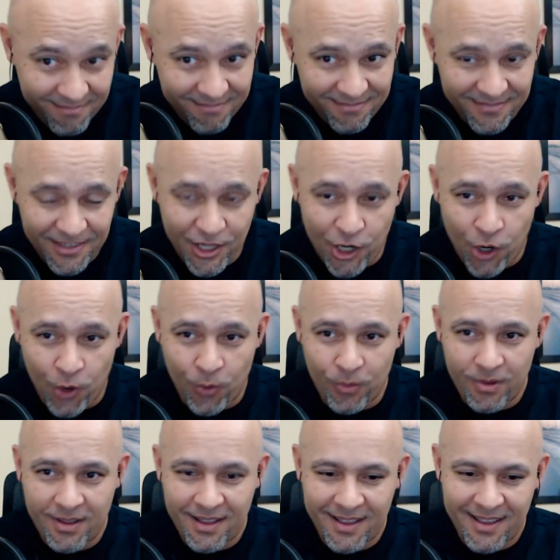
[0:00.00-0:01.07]
you know,
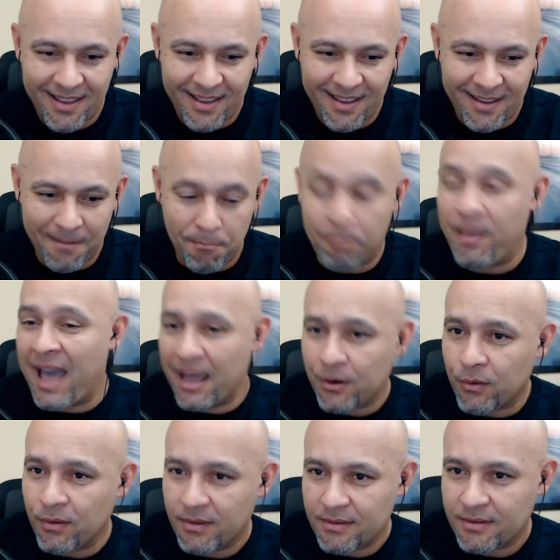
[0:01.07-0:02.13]

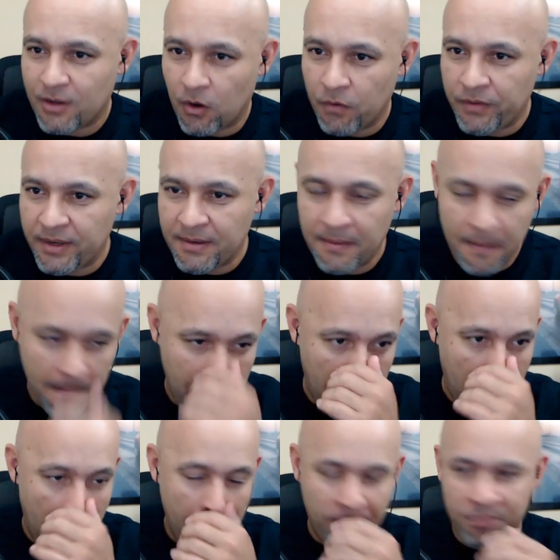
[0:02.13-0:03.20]
battle COVID?
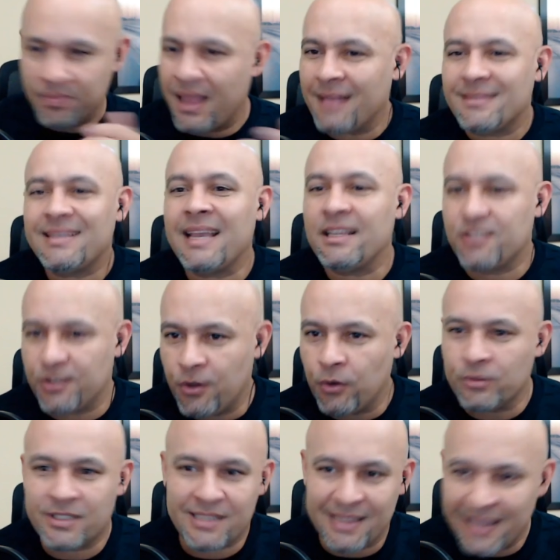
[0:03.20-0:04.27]
Not saying to go
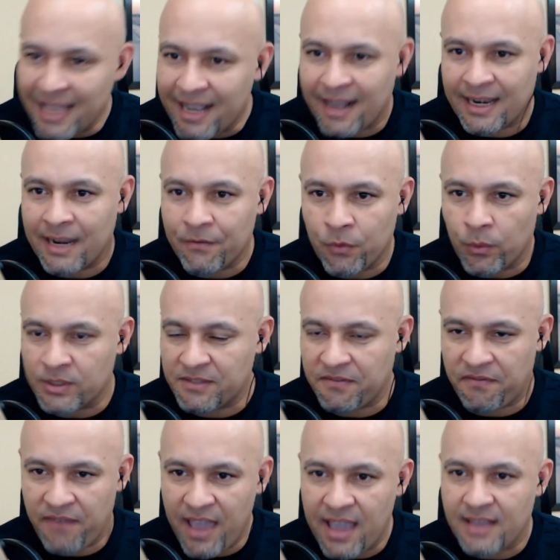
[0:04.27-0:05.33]
slick on everyone's
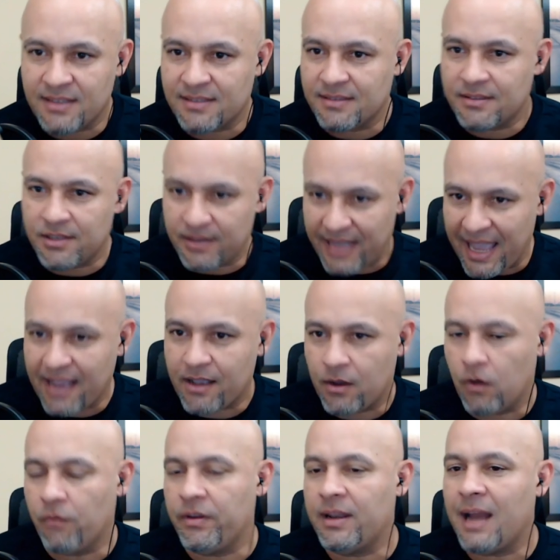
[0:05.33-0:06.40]
face to get
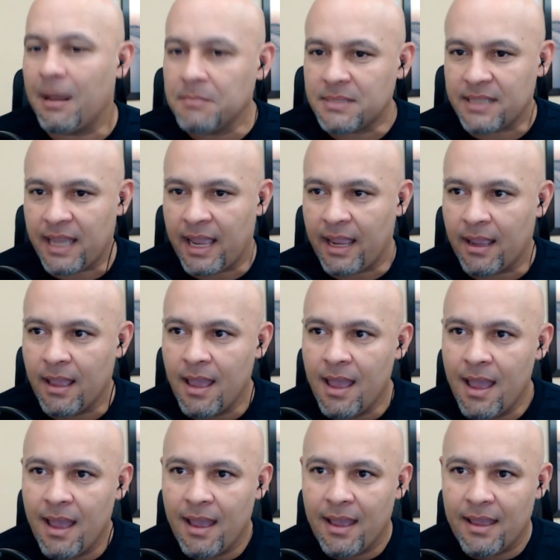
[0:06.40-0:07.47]
COVID. I'm saying
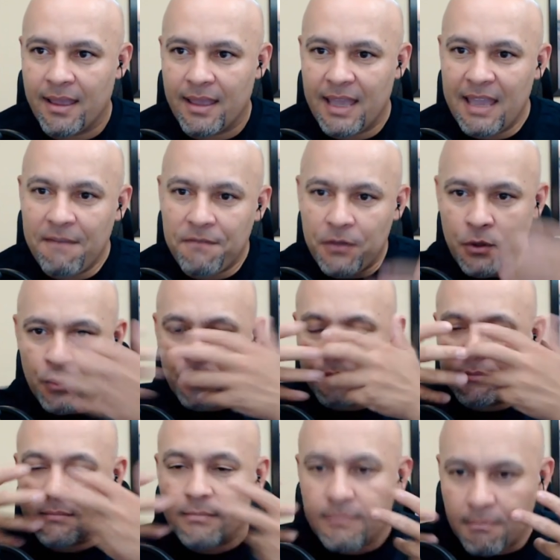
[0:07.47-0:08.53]
if you
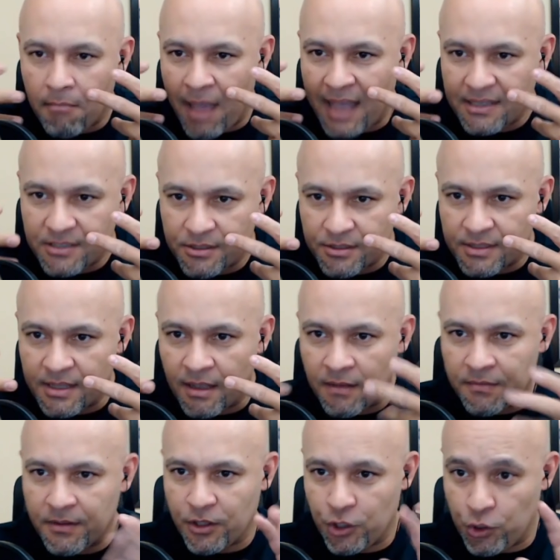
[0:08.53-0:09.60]
mask
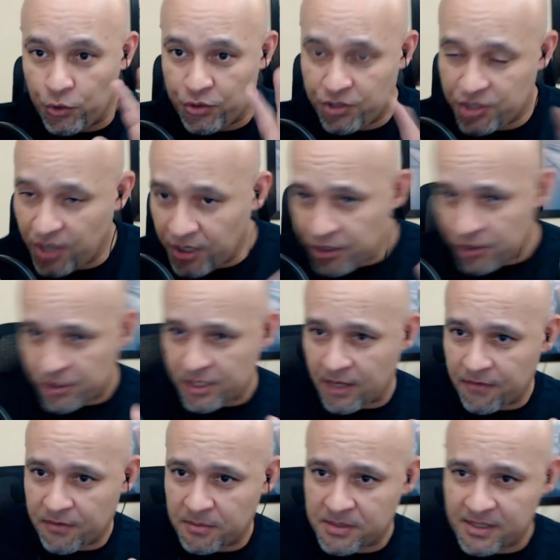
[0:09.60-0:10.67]
yourself, you shun
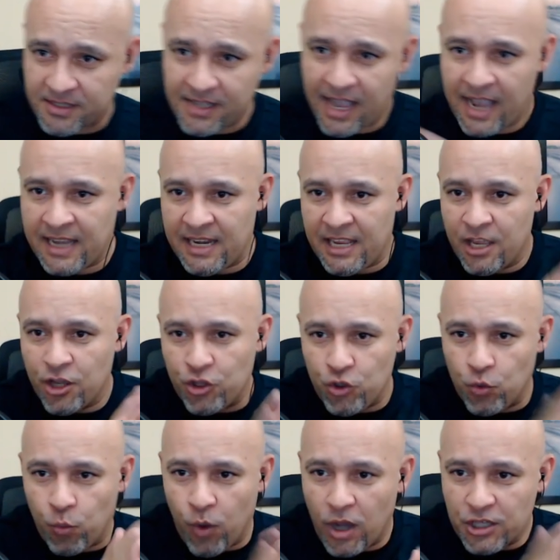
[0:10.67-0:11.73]
yourself from society, you
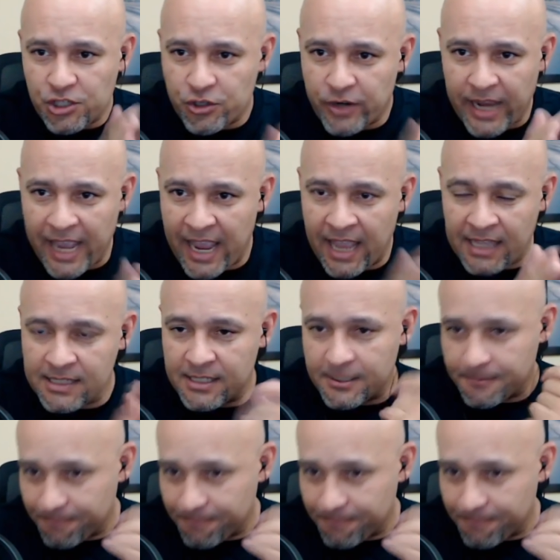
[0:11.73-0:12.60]
wash your hands,